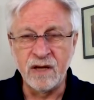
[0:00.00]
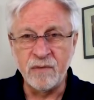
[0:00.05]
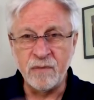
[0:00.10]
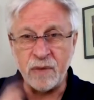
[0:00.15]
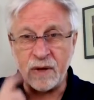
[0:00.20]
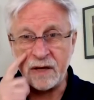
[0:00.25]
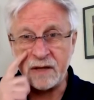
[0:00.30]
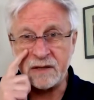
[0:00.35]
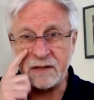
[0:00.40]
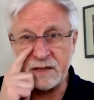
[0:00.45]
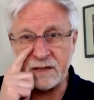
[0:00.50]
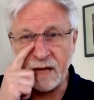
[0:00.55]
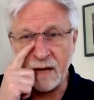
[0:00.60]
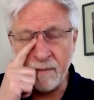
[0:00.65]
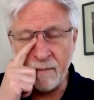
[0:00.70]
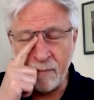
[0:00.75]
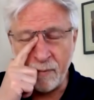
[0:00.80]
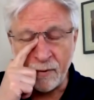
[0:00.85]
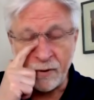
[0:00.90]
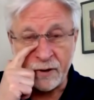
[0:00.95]
But at
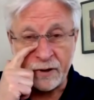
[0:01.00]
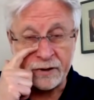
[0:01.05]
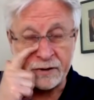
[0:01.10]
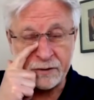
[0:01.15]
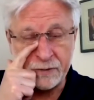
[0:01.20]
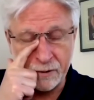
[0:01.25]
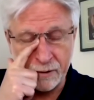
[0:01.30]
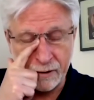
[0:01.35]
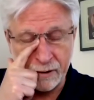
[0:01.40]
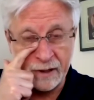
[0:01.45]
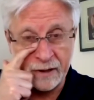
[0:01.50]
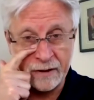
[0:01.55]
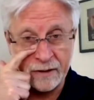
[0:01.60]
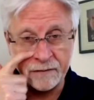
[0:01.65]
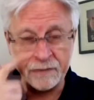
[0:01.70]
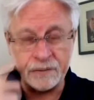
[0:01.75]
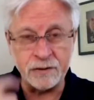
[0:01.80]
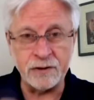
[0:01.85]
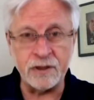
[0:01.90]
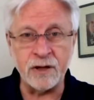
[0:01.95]
some point, you're going to
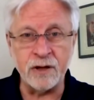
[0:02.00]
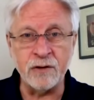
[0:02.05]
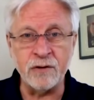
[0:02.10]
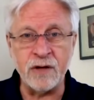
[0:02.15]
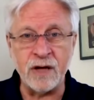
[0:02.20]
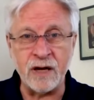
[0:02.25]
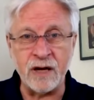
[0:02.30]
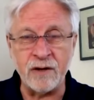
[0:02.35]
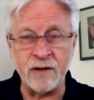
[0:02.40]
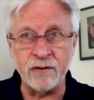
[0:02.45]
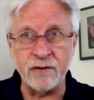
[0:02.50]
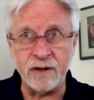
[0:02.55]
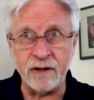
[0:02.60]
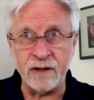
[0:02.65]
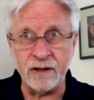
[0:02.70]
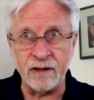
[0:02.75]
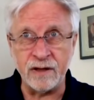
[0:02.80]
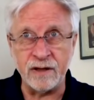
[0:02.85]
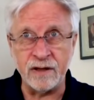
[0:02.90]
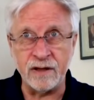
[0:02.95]
have to slow down
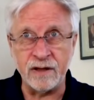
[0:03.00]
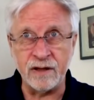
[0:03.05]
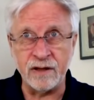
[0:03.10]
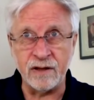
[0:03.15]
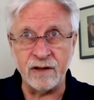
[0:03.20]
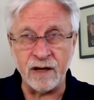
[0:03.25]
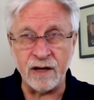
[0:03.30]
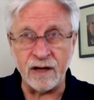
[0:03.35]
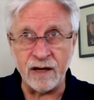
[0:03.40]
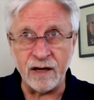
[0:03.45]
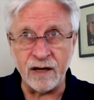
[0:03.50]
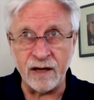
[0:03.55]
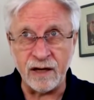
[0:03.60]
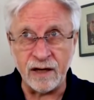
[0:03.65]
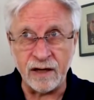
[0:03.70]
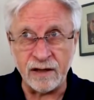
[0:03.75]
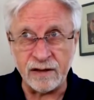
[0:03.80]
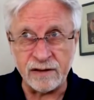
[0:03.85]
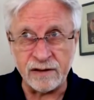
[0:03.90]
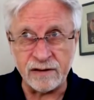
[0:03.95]

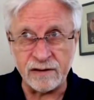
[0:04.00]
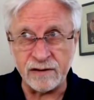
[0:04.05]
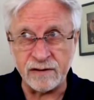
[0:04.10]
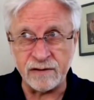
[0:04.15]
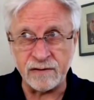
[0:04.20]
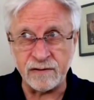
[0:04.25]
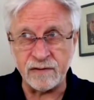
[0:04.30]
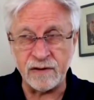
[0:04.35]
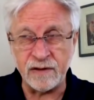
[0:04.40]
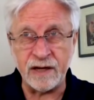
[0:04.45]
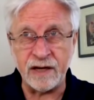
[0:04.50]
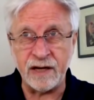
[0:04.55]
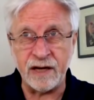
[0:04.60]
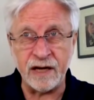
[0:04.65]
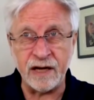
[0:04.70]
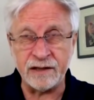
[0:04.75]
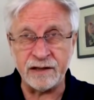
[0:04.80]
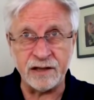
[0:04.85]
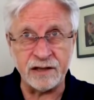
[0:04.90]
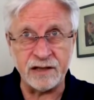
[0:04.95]
and
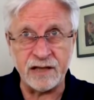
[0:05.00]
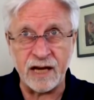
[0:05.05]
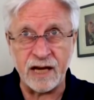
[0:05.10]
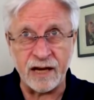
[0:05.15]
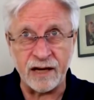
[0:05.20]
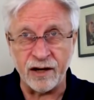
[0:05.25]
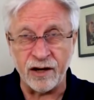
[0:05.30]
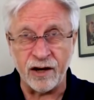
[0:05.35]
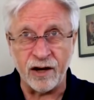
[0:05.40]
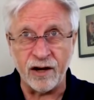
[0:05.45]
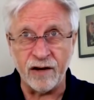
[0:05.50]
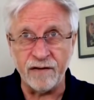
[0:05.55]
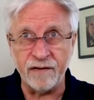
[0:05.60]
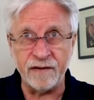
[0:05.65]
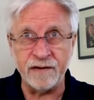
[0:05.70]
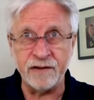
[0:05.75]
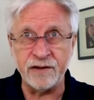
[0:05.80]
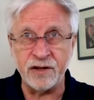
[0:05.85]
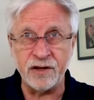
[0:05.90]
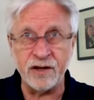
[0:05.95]
get the saddle off
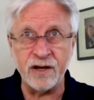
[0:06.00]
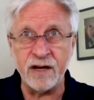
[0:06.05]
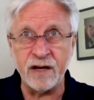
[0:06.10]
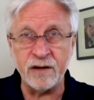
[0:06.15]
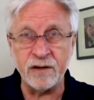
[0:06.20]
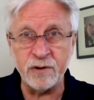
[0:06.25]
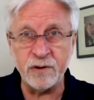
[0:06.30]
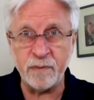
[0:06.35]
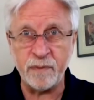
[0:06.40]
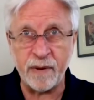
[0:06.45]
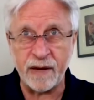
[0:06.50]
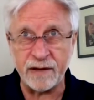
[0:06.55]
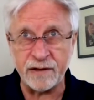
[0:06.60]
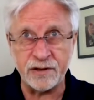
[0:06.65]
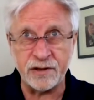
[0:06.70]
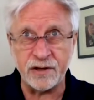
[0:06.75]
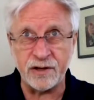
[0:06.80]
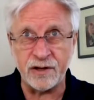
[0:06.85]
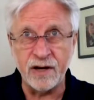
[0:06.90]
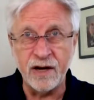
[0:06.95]
and turn it out to
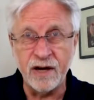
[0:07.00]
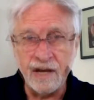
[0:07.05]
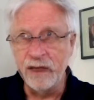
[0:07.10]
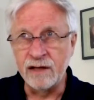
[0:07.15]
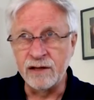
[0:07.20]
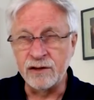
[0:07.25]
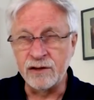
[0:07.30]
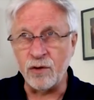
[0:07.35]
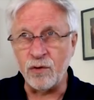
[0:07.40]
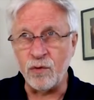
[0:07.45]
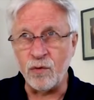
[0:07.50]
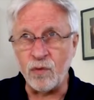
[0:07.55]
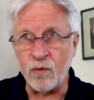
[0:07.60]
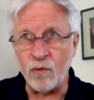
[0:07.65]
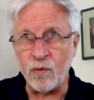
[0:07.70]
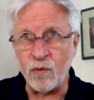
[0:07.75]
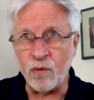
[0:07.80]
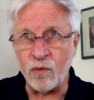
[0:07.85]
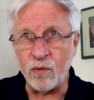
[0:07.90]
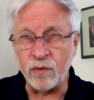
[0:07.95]
pasture. So
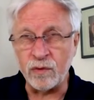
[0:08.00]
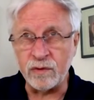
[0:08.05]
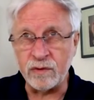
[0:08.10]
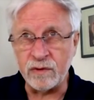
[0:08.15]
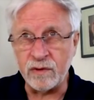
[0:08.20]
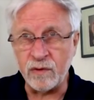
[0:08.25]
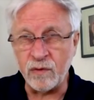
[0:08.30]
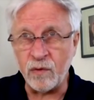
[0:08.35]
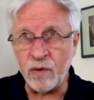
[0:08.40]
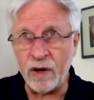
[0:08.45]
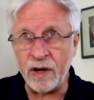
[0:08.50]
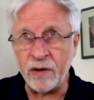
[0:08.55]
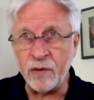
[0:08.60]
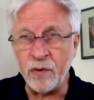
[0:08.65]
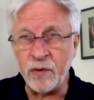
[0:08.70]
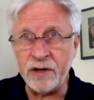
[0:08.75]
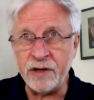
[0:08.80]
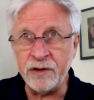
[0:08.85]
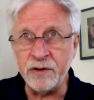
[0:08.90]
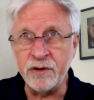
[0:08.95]
when
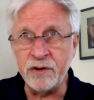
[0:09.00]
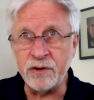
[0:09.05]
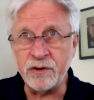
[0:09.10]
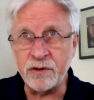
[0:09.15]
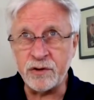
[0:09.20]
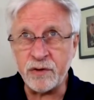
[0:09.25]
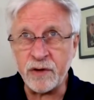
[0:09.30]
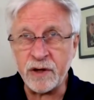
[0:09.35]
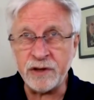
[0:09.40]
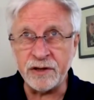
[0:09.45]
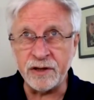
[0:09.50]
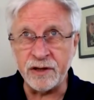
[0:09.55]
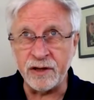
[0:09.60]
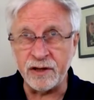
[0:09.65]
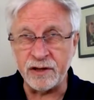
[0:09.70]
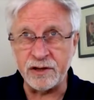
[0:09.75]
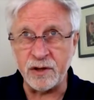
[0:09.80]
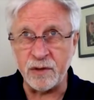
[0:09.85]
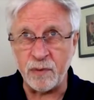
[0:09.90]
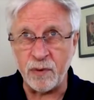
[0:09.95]
we do
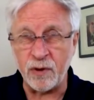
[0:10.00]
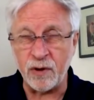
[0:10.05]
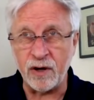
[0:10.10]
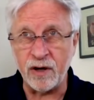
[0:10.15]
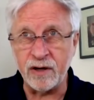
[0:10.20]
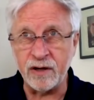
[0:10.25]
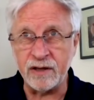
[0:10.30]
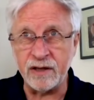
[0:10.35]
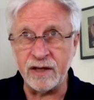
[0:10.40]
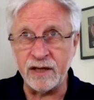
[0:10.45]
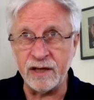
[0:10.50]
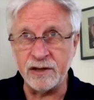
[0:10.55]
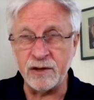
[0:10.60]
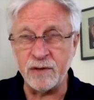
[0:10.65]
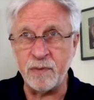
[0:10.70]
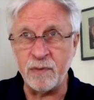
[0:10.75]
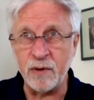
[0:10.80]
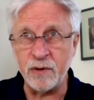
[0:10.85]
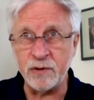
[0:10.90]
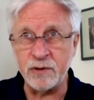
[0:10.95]
nutritional support as
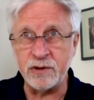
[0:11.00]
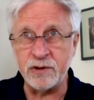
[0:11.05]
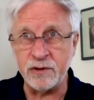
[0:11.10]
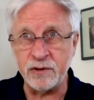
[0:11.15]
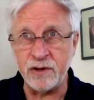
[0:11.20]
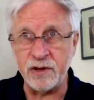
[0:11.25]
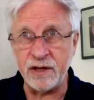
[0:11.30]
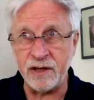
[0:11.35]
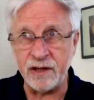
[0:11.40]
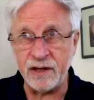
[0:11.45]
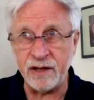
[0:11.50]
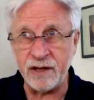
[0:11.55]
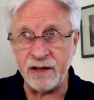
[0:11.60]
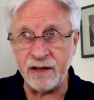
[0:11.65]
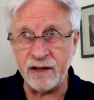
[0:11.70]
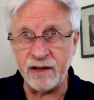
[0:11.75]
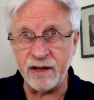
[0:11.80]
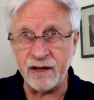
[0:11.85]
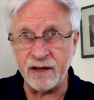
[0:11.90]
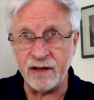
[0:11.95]
opposed to
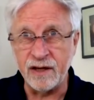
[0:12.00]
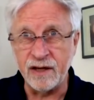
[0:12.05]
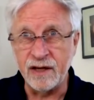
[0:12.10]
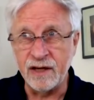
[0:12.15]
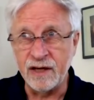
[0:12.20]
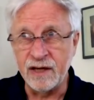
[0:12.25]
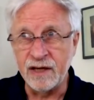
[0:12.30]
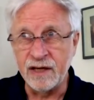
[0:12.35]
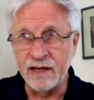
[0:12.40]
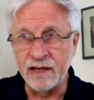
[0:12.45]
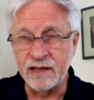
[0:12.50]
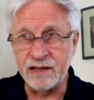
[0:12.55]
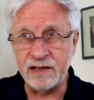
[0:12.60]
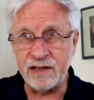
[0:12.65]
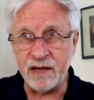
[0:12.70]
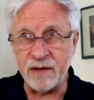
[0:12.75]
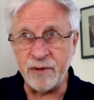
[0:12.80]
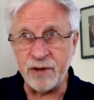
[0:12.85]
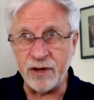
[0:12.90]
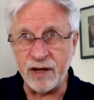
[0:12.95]
the
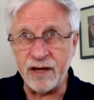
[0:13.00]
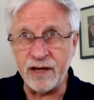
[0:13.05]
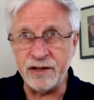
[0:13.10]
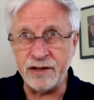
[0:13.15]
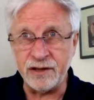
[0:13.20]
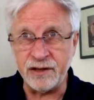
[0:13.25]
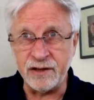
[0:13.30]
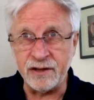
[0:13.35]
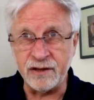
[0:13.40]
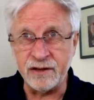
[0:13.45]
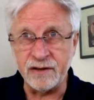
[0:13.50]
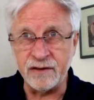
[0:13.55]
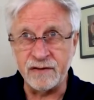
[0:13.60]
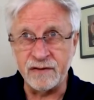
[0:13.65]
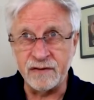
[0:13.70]
stimulation,